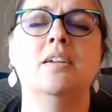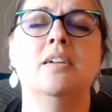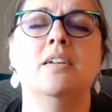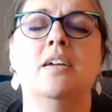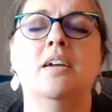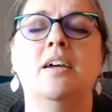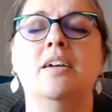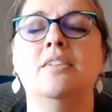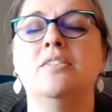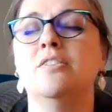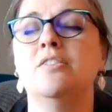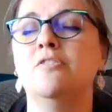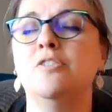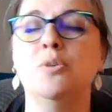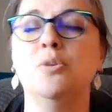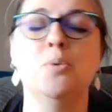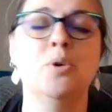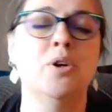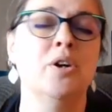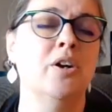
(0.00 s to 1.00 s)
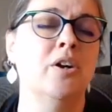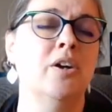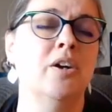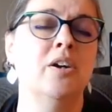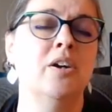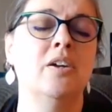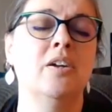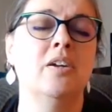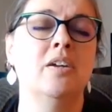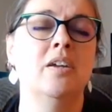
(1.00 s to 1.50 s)
as if you were
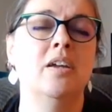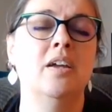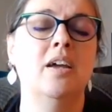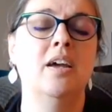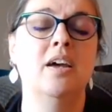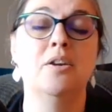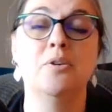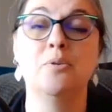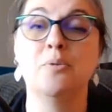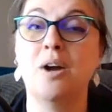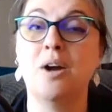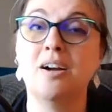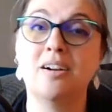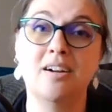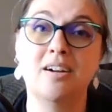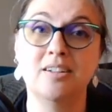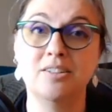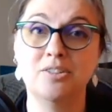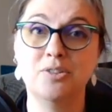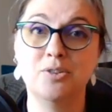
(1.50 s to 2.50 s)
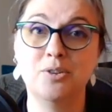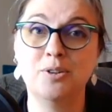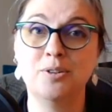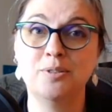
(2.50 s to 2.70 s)
at a rock concert.